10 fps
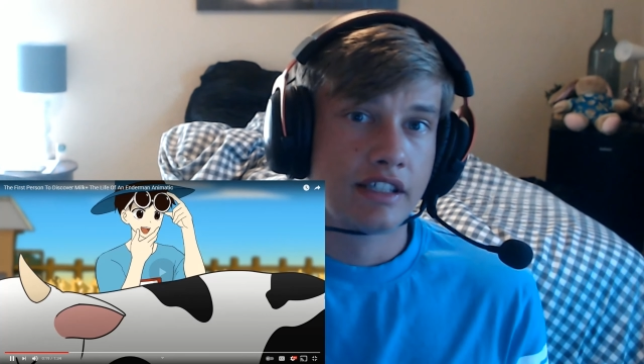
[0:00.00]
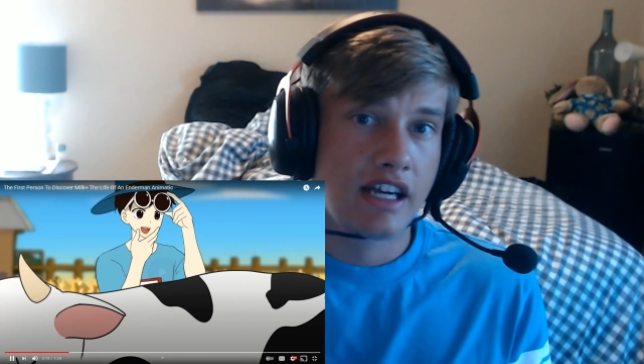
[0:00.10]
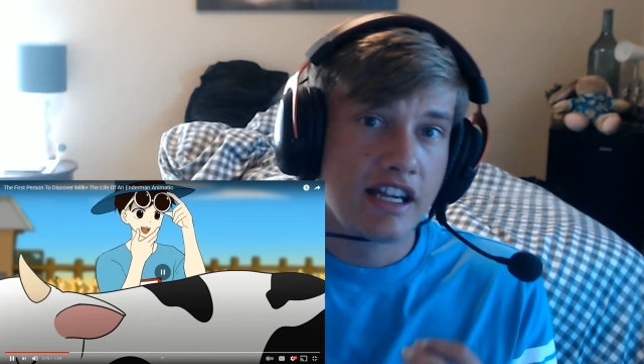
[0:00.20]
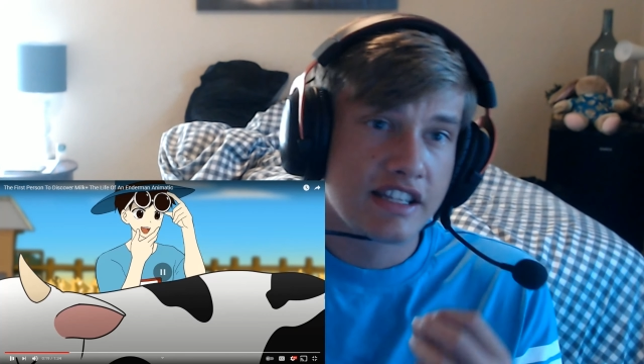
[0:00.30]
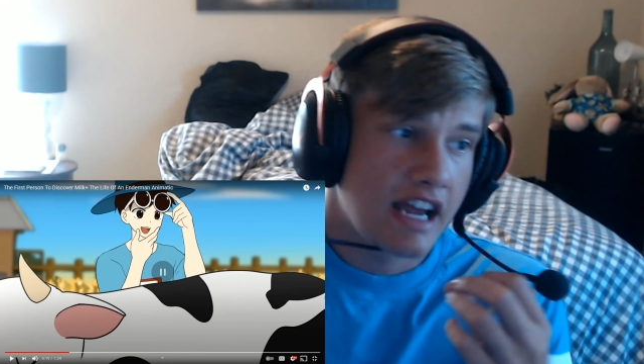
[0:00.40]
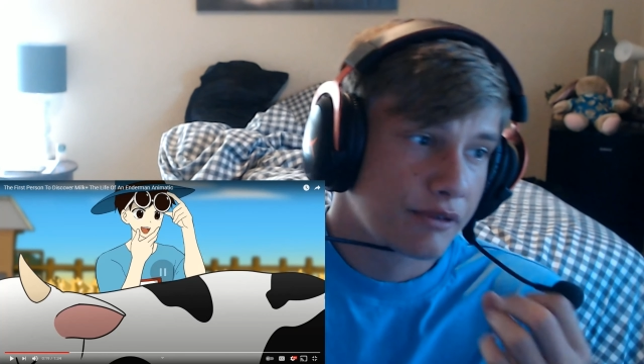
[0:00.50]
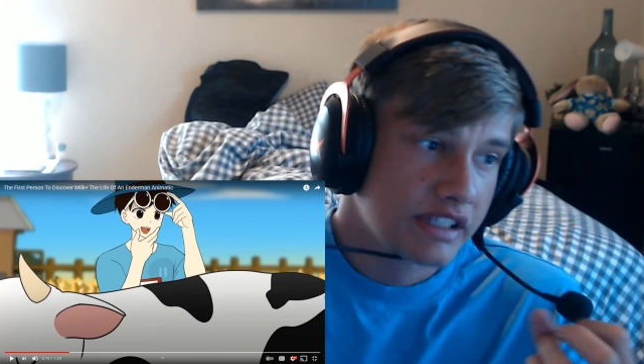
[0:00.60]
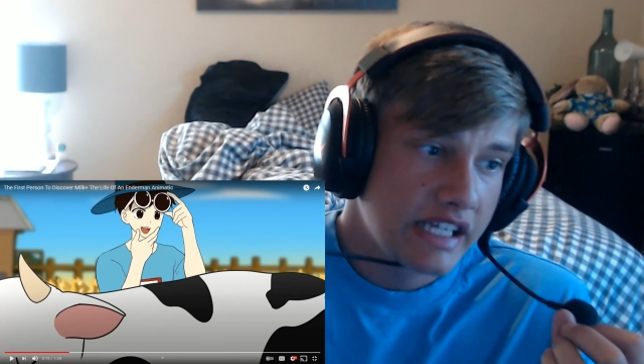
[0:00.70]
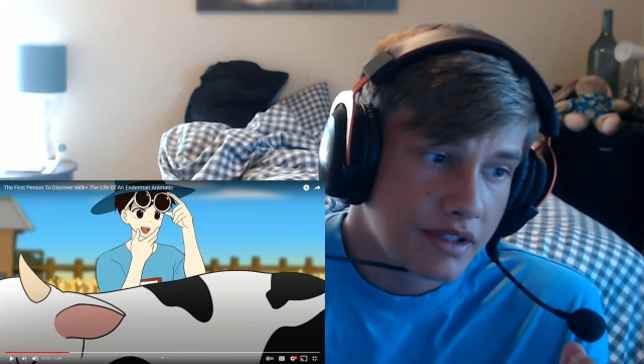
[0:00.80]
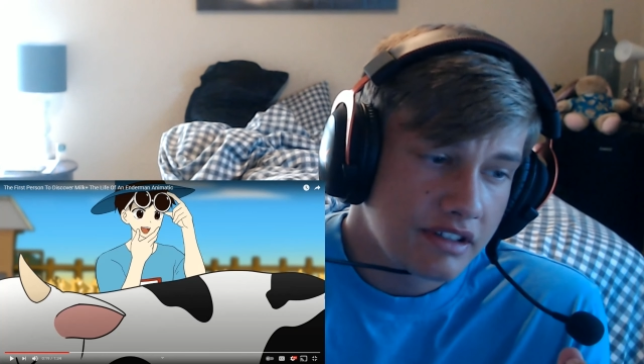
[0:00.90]
It's not really
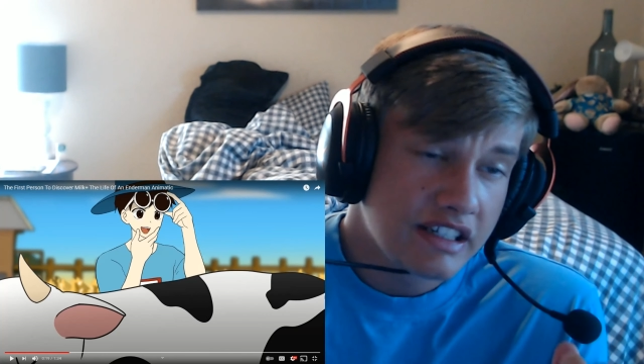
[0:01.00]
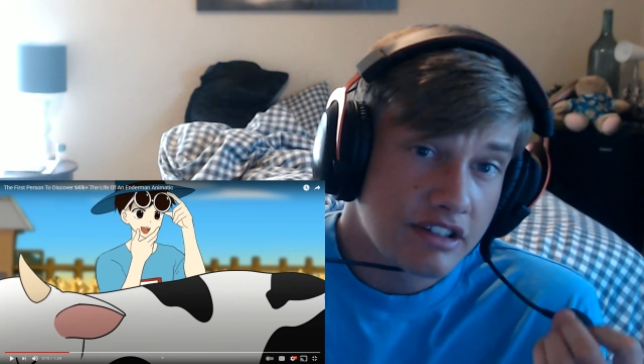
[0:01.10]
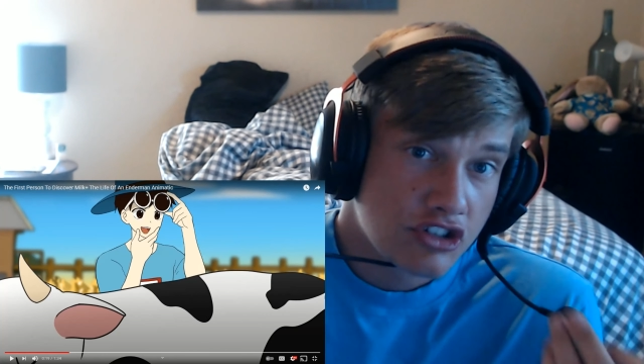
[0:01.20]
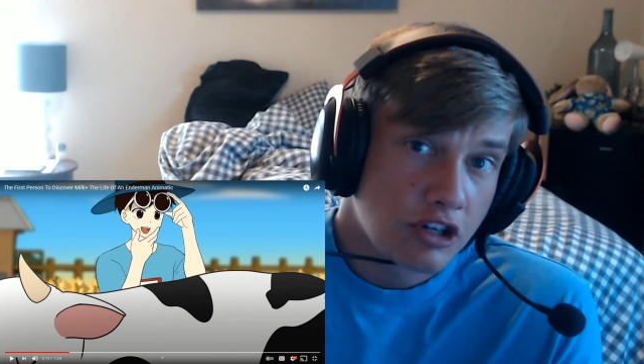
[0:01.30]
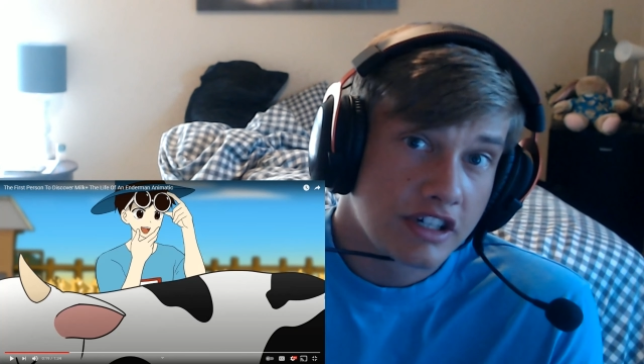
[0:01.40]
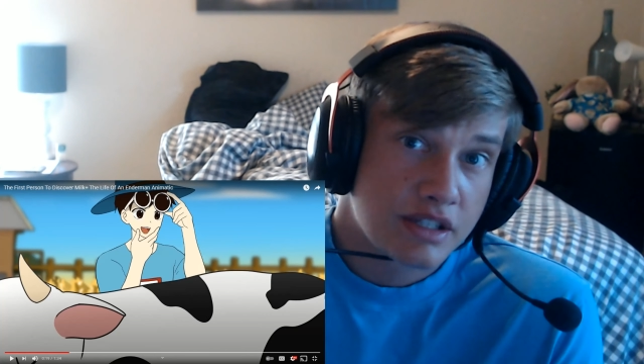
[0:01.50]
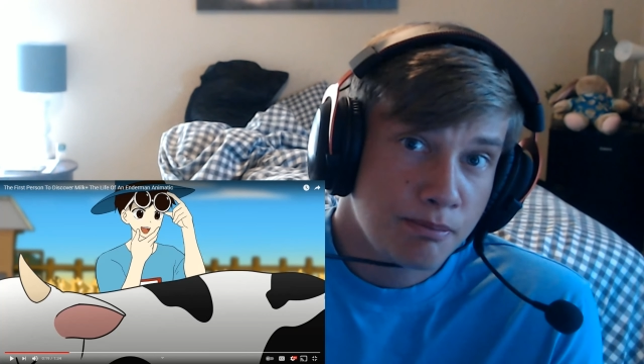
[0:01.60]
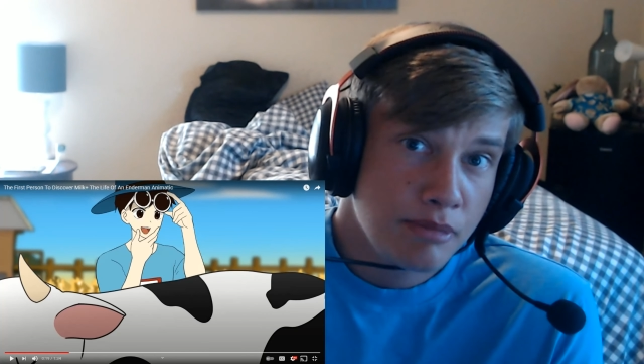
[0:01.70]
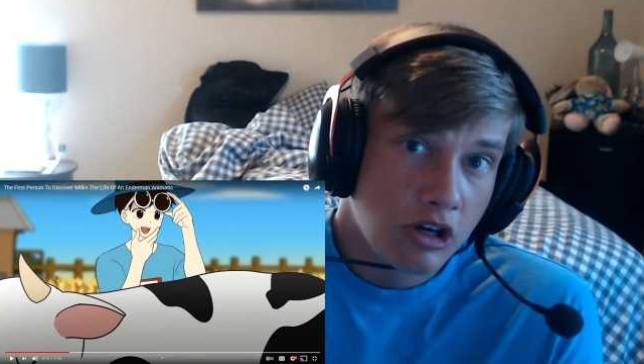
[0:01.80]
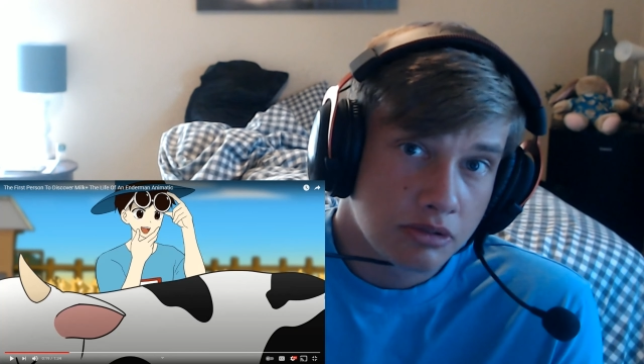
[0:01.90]
even, sure, it's
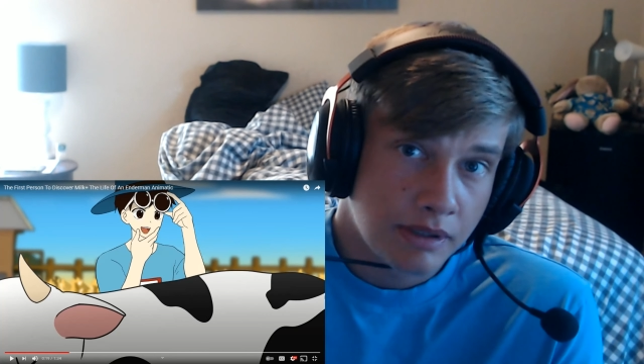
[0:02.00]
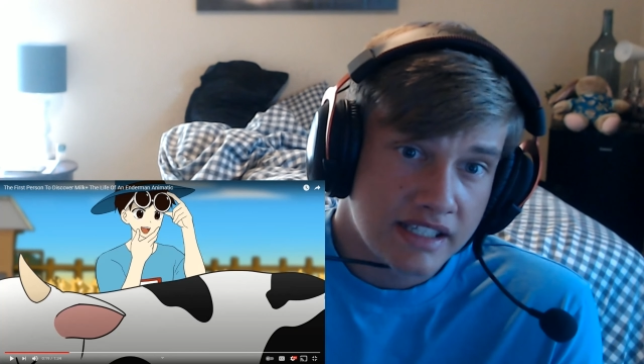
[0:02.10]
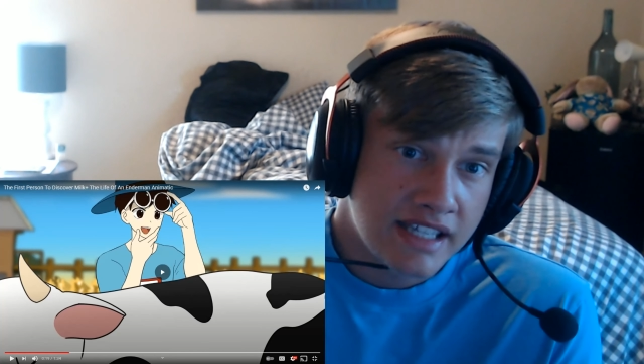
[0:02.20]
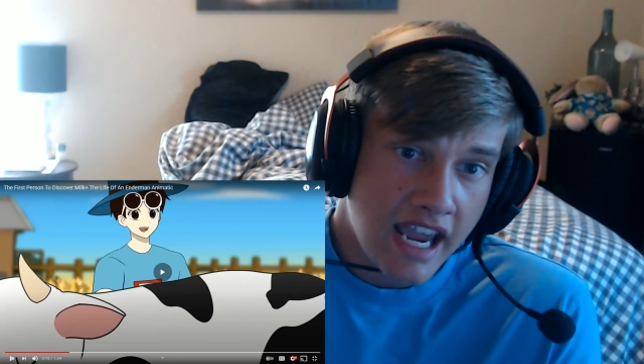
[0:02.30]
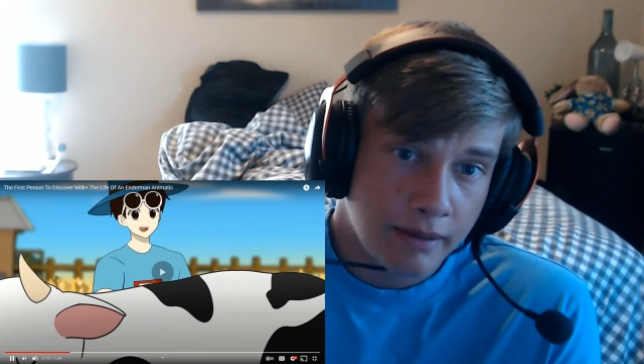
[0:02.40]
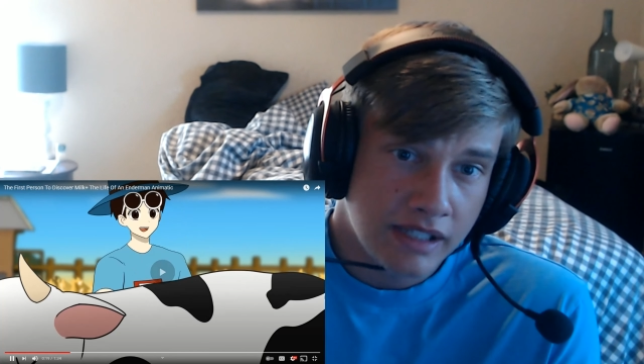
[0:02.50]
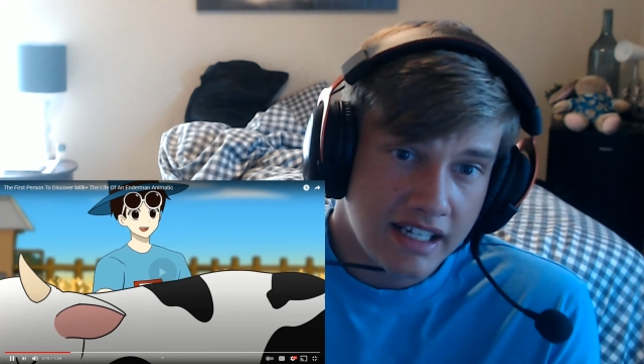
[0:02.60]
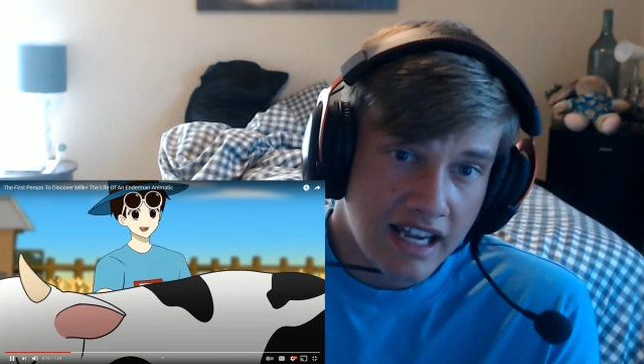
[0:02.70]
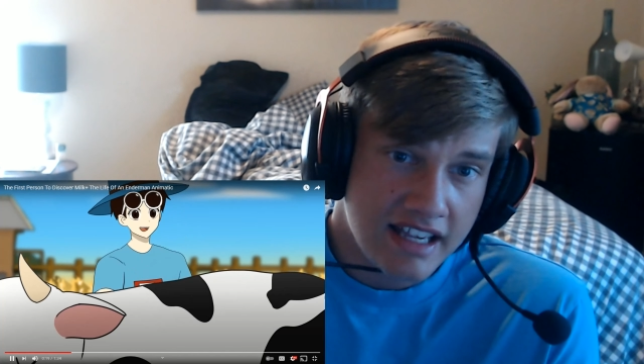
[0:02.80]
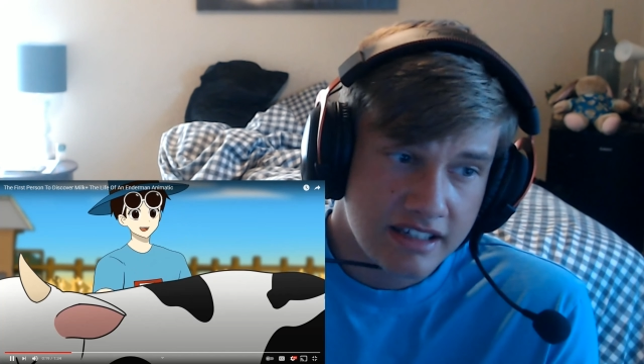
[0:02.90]
milk, but damn, that
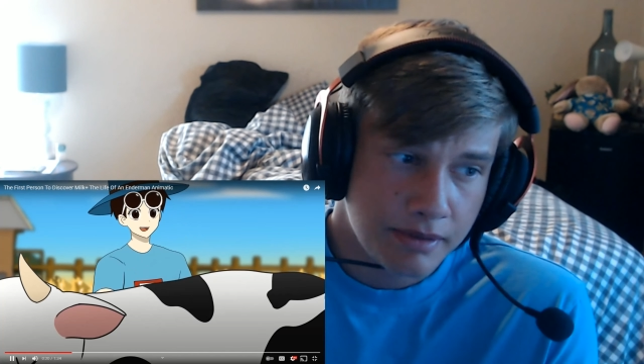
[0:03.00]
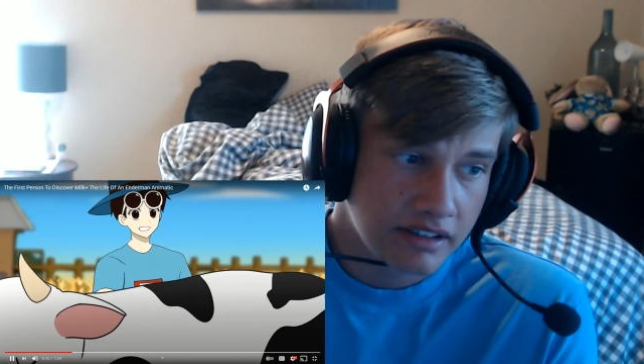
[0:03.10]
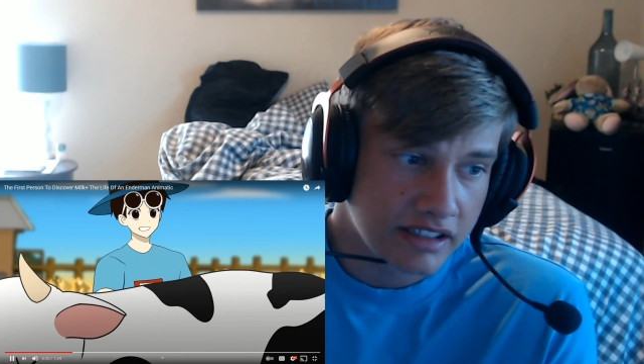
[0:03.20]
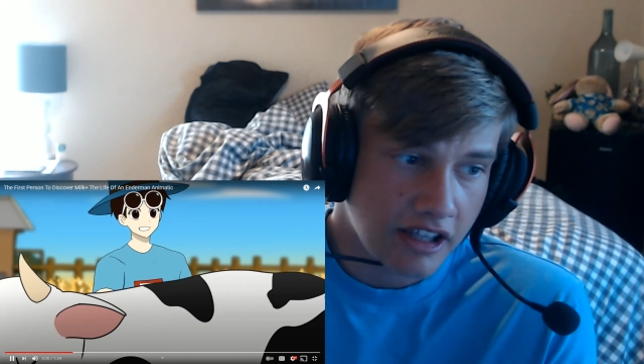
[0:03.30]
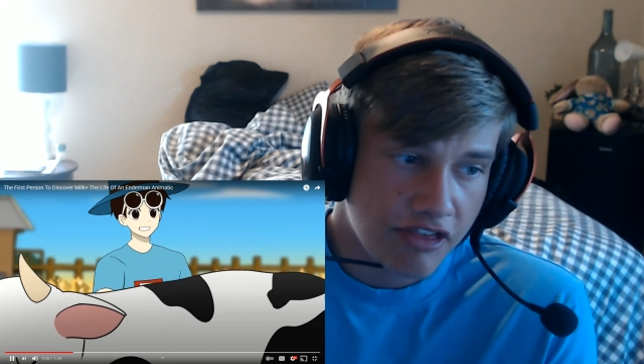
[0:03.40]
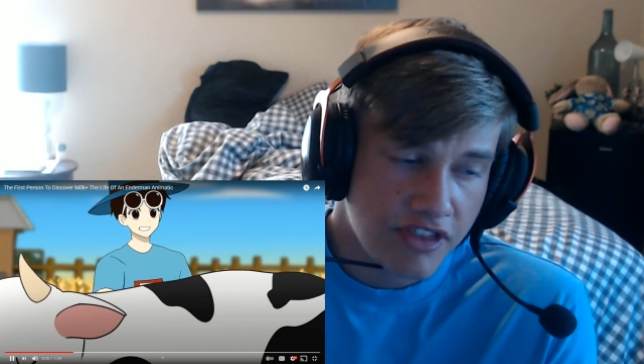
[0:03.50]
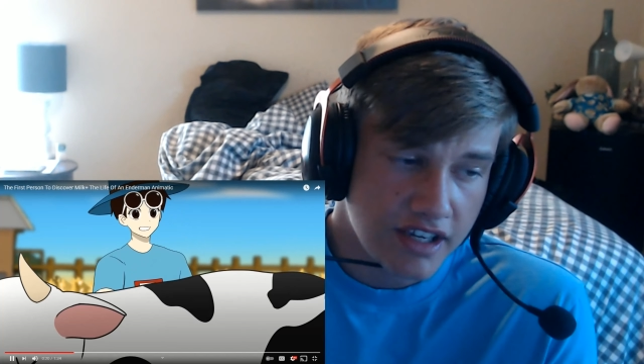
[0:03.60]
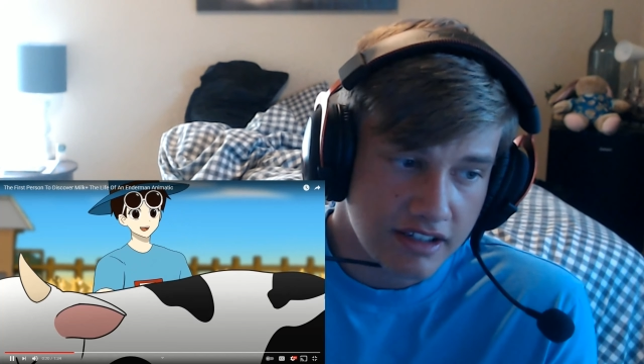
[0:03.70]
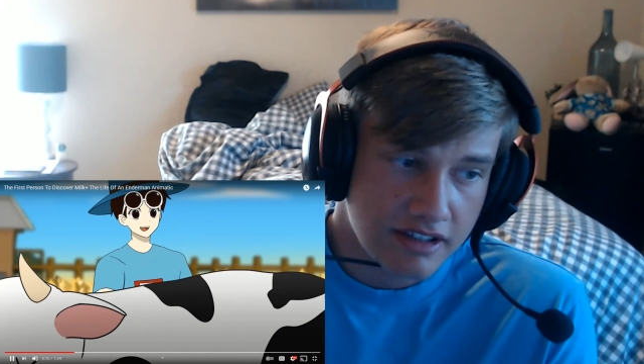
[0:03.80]
has to be like the thickest